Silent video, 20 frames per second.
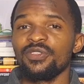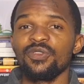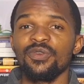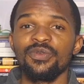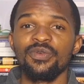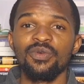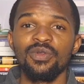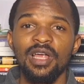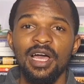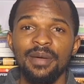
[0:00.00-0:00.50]

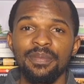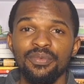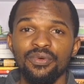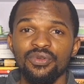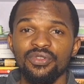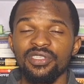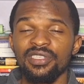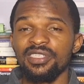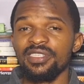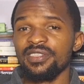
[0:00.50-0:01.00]
historical
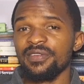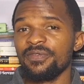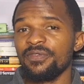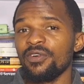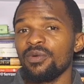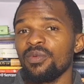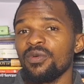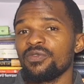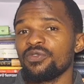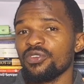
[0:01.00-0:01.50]
approach is a
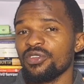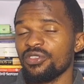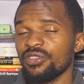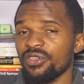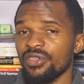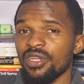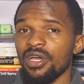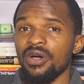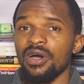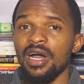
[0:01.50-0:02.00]
form of
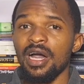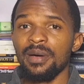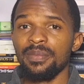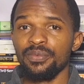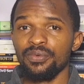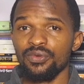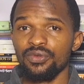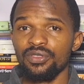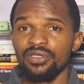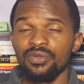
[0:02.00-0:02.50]
traditional
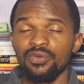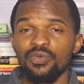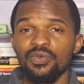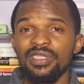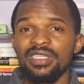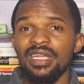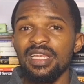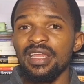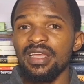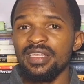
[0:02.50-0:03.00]
approach
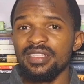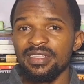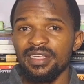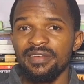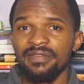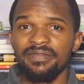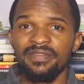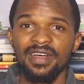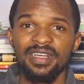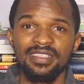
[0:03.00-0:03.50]
which lays
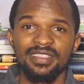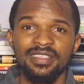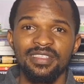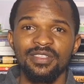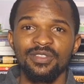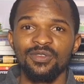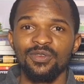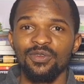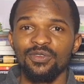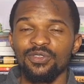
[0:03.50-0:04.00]

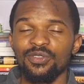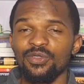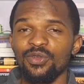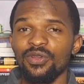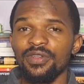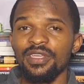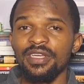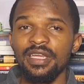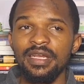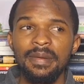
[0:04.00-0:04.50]
emphasis on
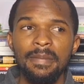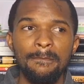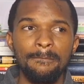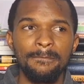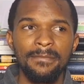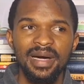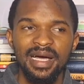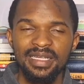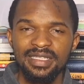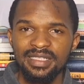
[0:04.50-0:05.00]
studying
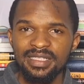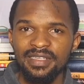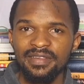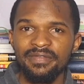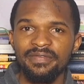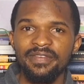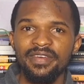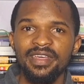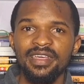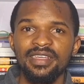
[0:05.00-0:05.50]
past
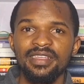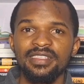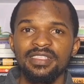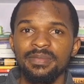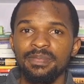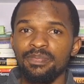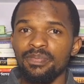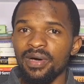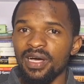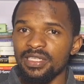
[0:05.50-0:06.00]

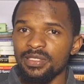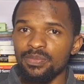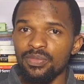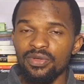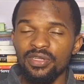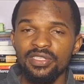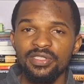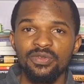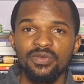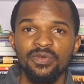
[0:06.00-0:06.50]
events, past
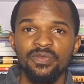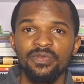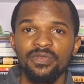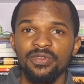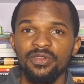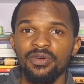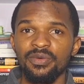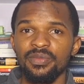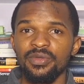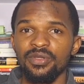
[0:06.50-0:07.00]
political
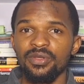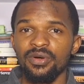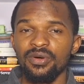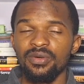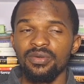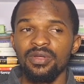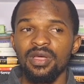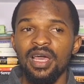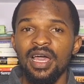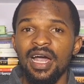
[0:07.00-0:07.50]

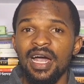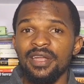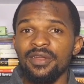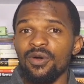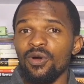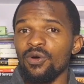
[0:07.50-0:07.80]
phenomena, and